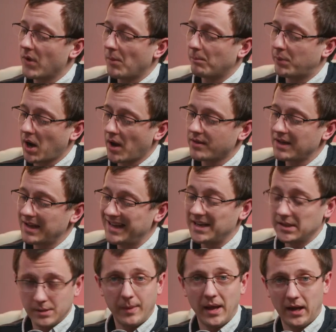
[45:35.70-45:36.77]
But I think it
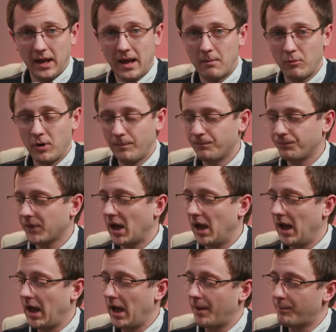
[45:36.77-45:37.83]
is a better camera.
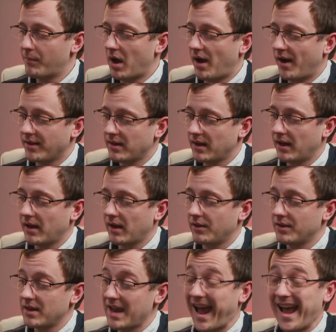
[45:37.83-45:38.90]
I think
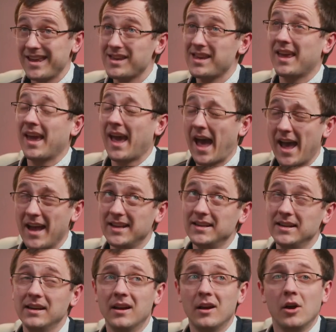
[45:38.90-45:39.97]
the
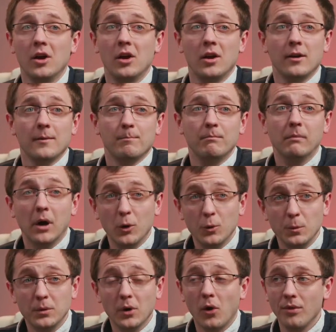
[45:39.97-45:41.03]
8K
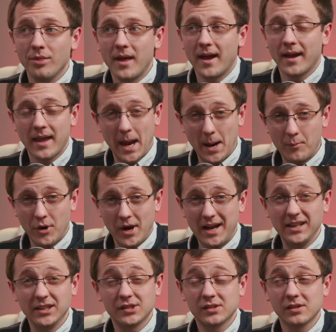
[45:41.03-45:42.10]
mode on that camera
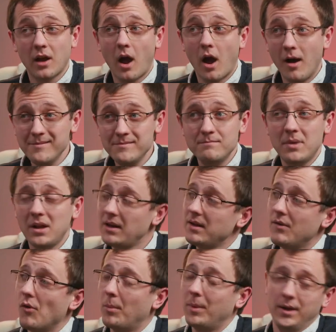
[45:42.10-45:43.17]
is
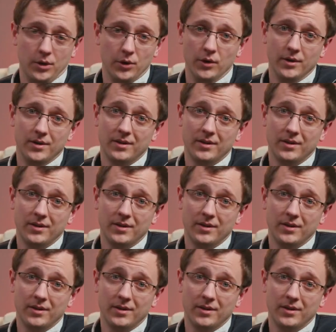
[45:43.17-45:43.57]
unbelievably good.